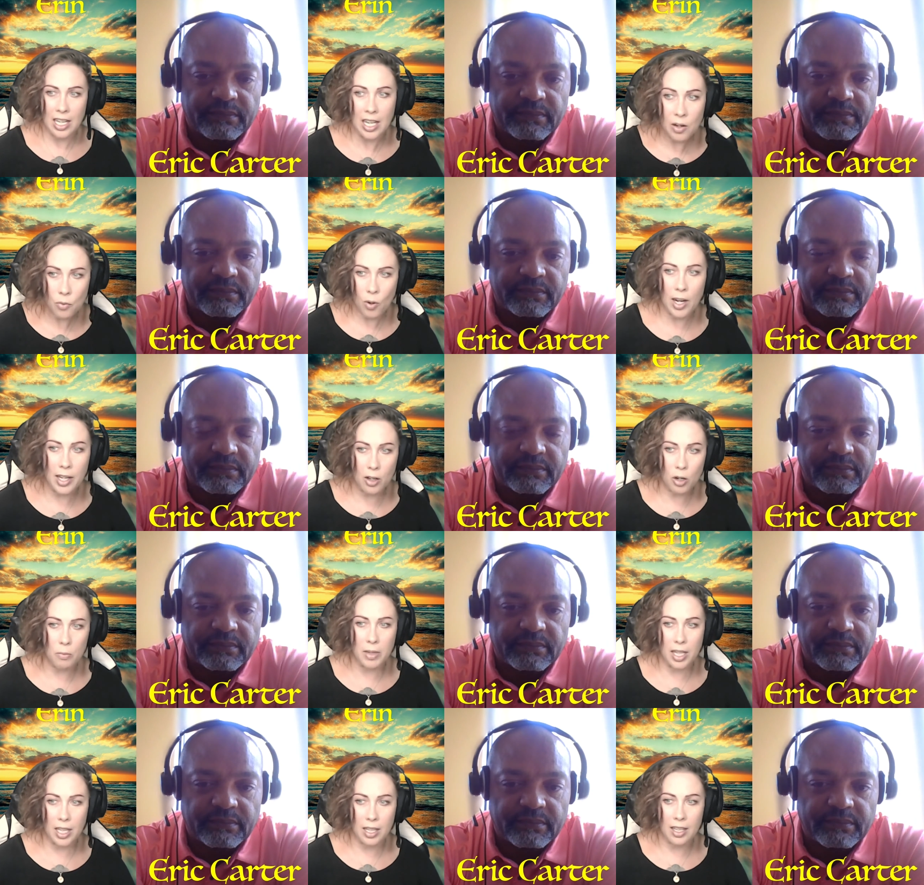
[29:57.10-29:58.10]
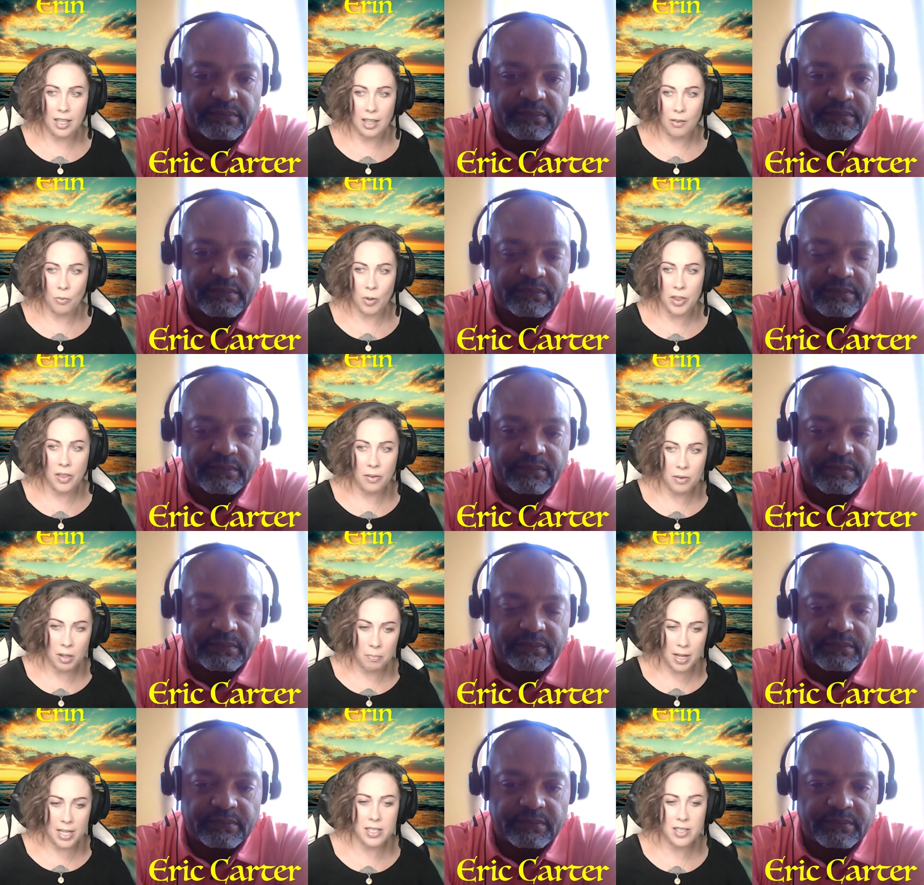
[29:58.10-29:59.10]
Speaker 1: in Wyoming with
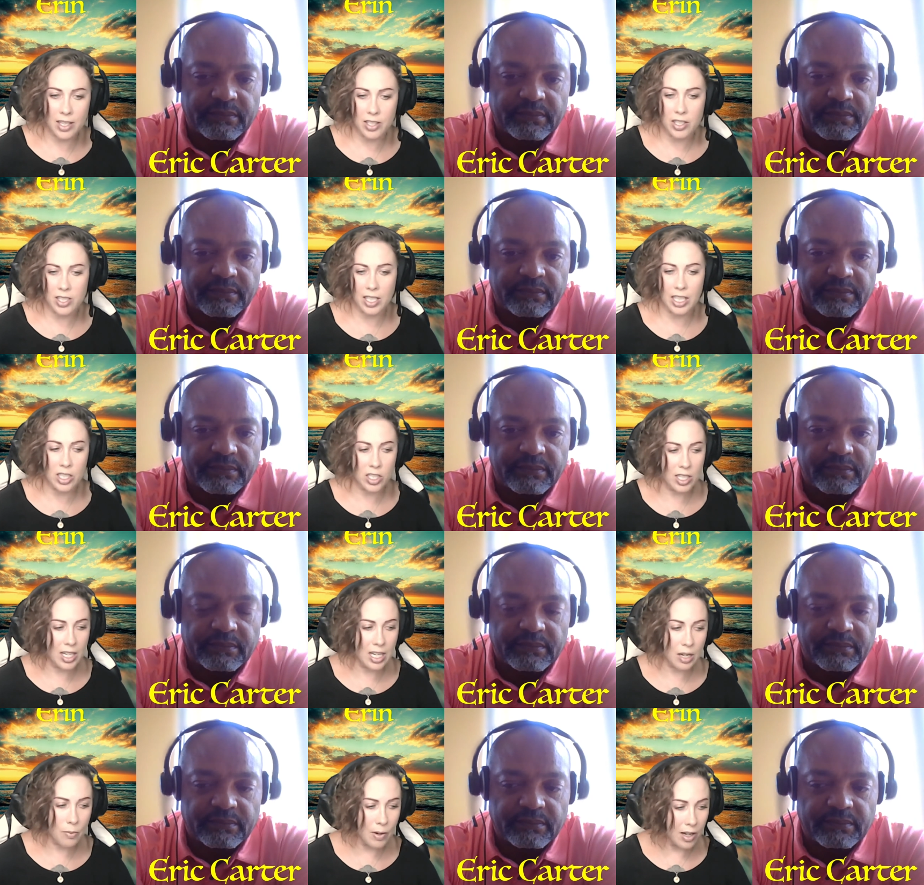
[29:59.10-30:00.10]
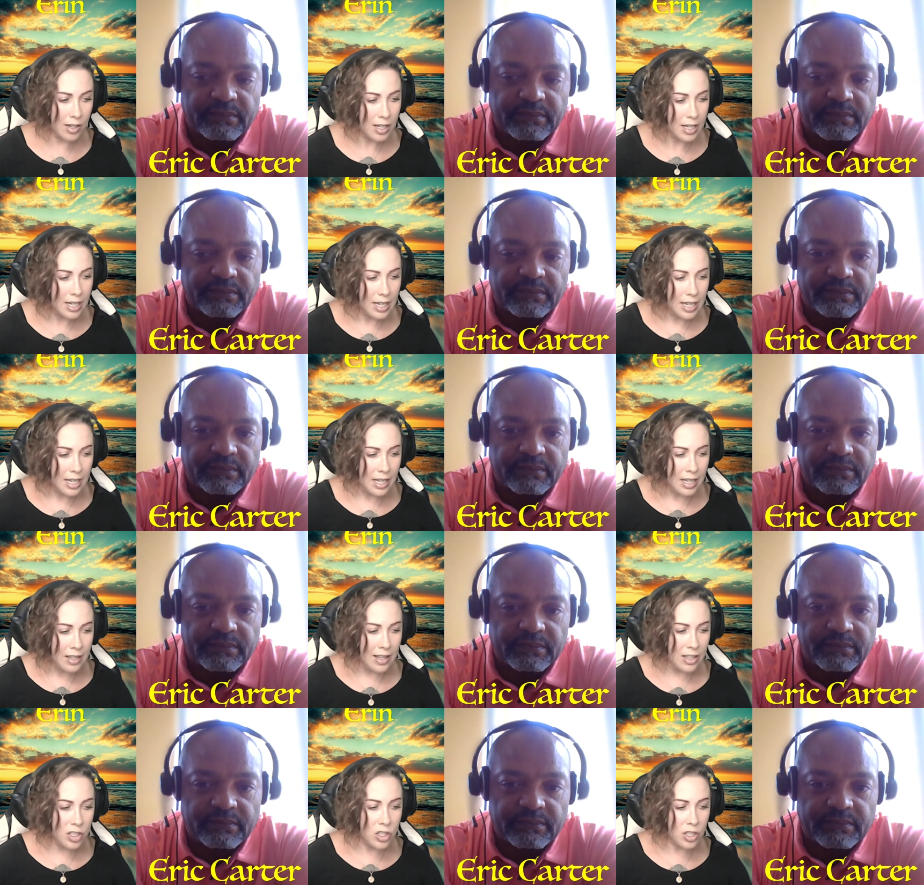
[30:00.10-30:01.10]
the best legislation anywhere.
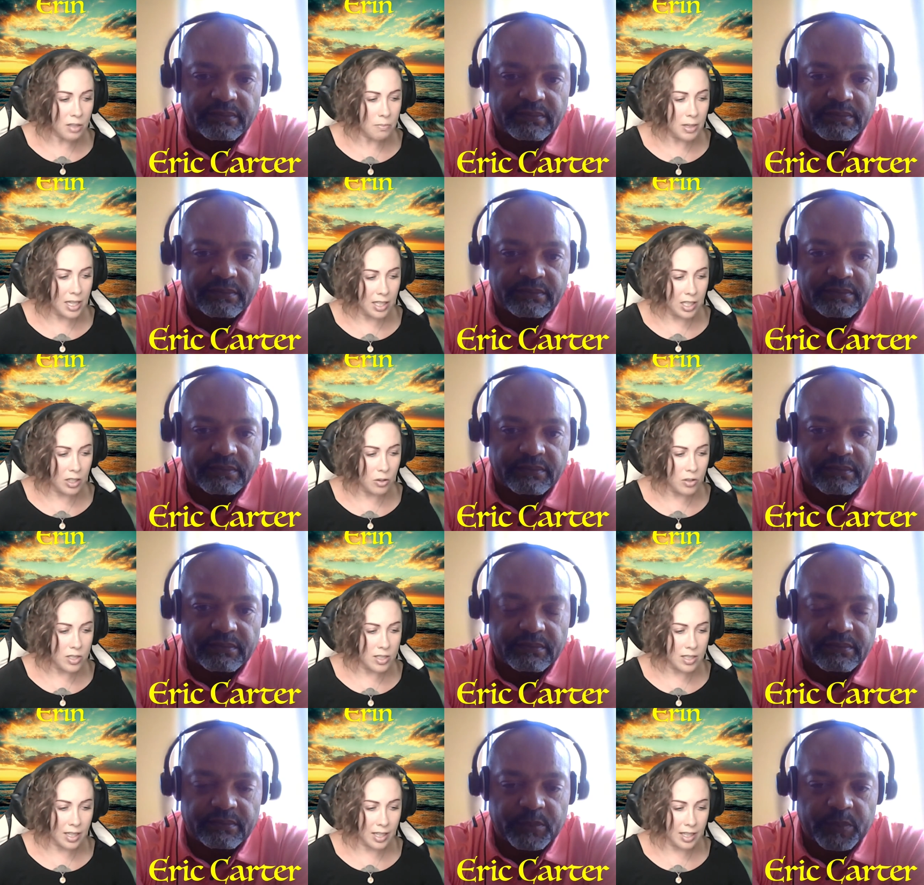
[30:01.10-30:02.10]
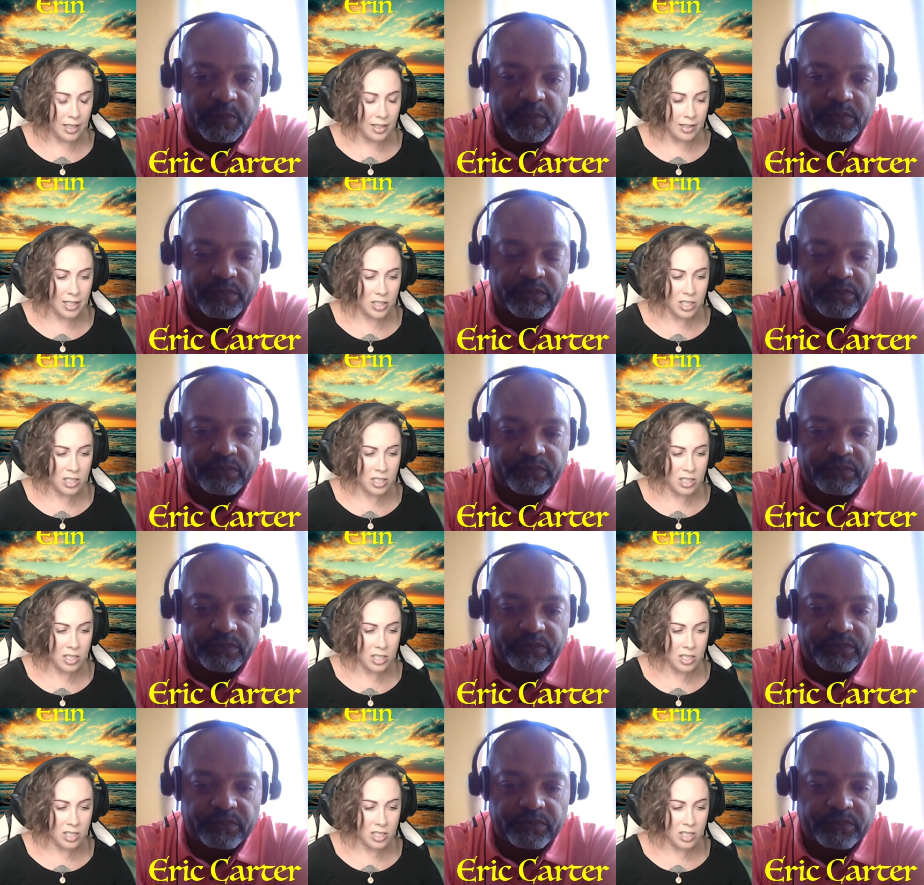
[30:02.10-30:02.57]
That should be a huge, uh, that